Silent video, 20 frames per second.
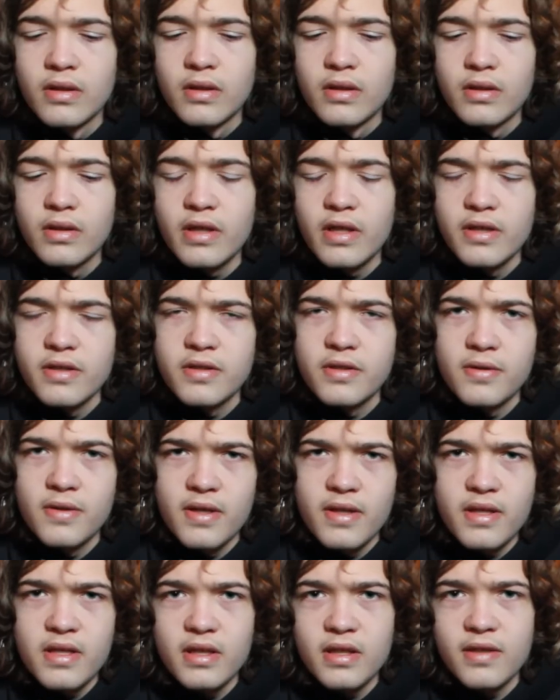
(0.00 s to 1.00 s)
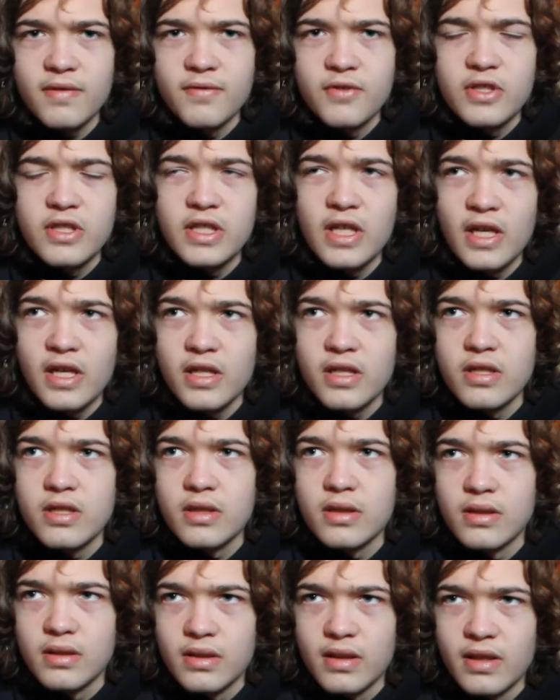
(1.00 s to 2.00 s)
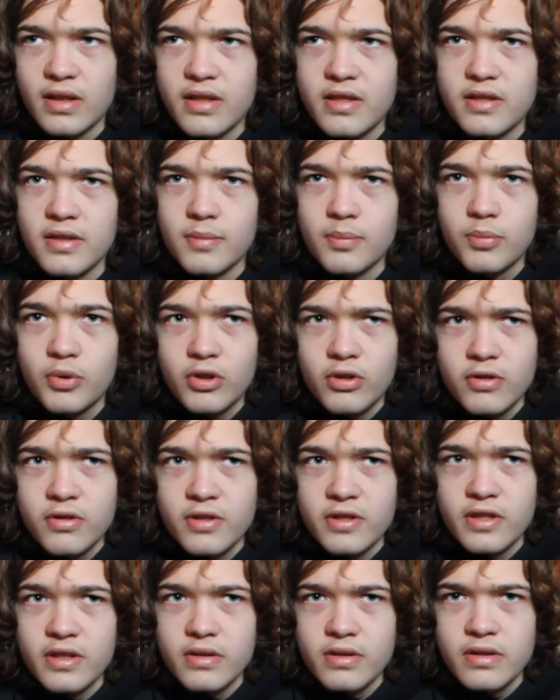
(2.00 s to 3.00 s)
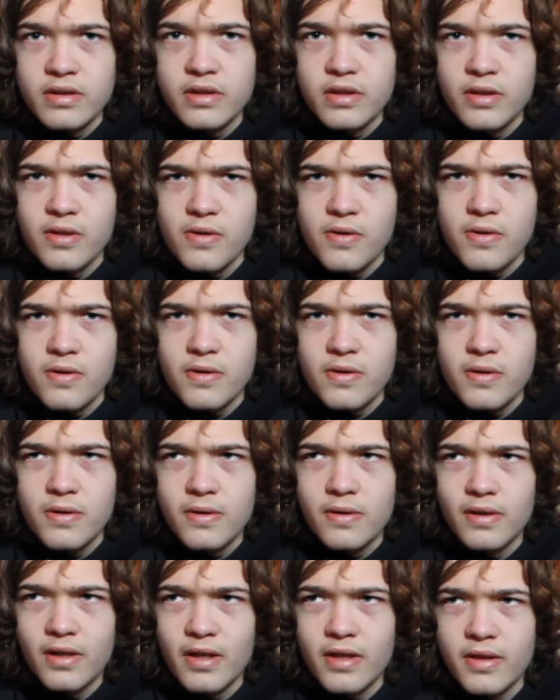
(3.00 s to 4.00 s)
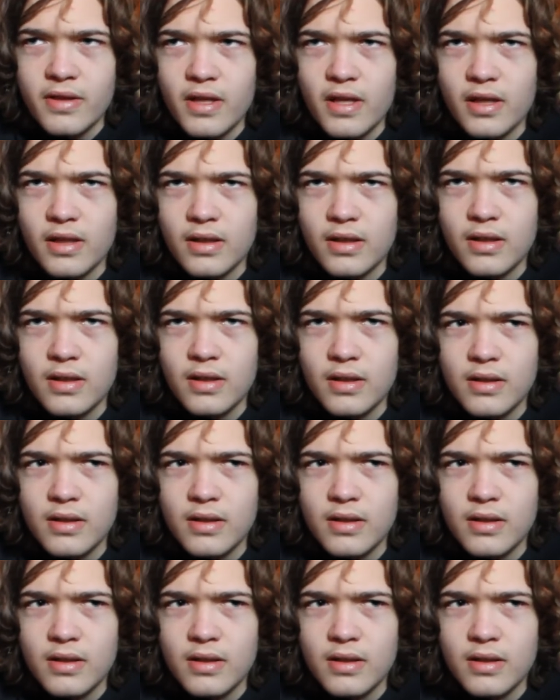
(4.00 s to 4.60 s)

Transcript: Yeah, so I think I've changed a lot as a person. So I think,